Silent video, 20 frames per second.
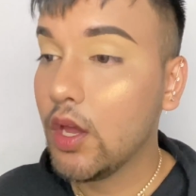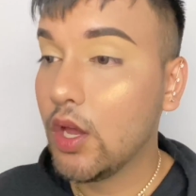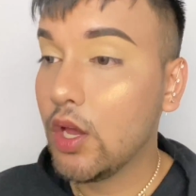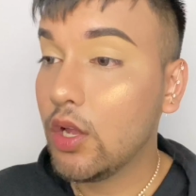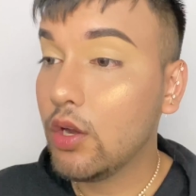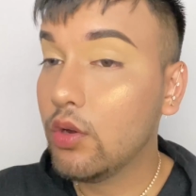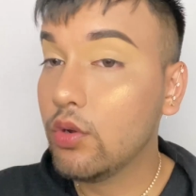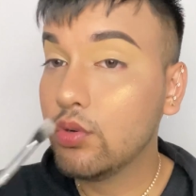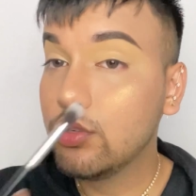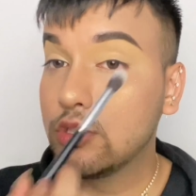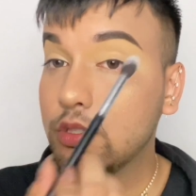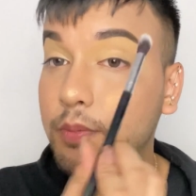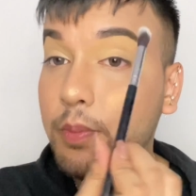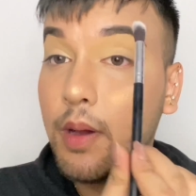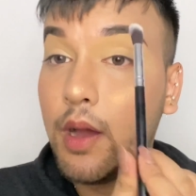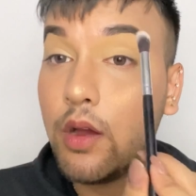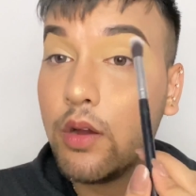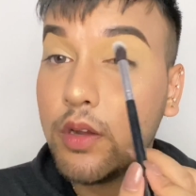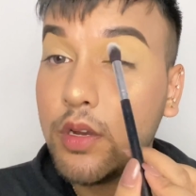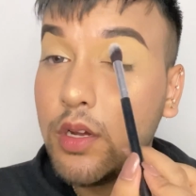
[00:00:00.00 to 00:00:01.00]
loose
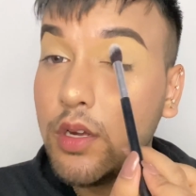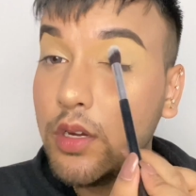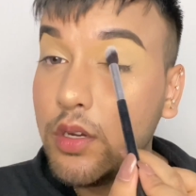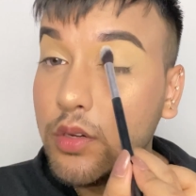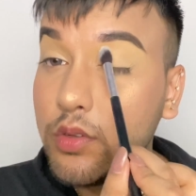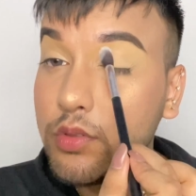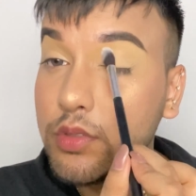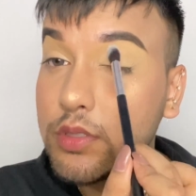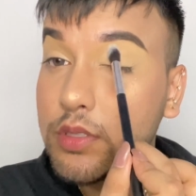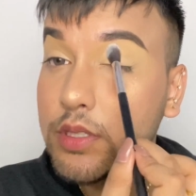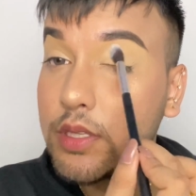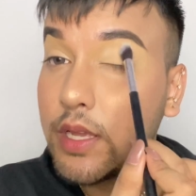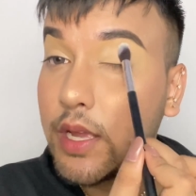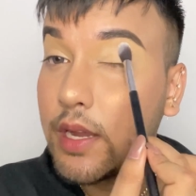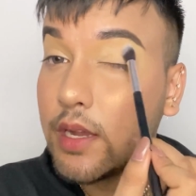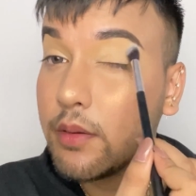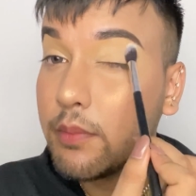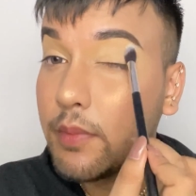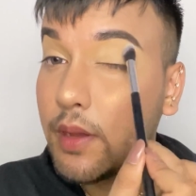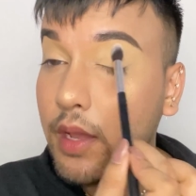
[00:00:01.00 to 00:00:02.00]
powder to
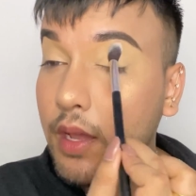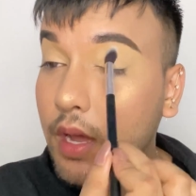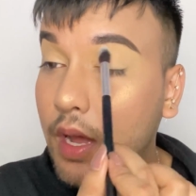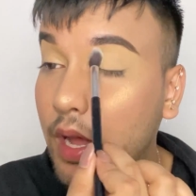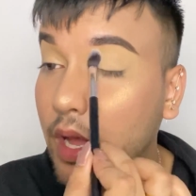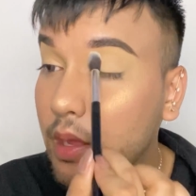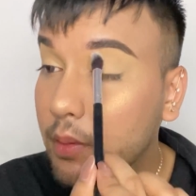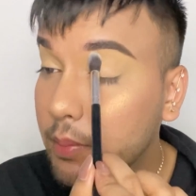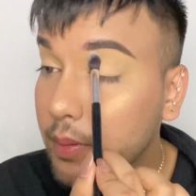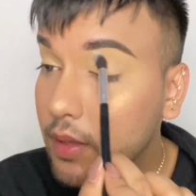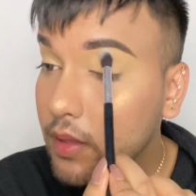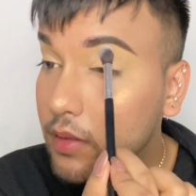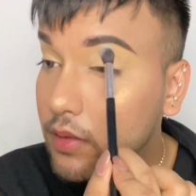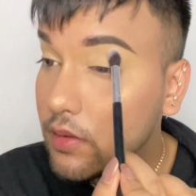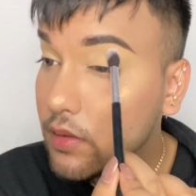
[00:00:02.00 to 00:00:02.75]
set my eye base.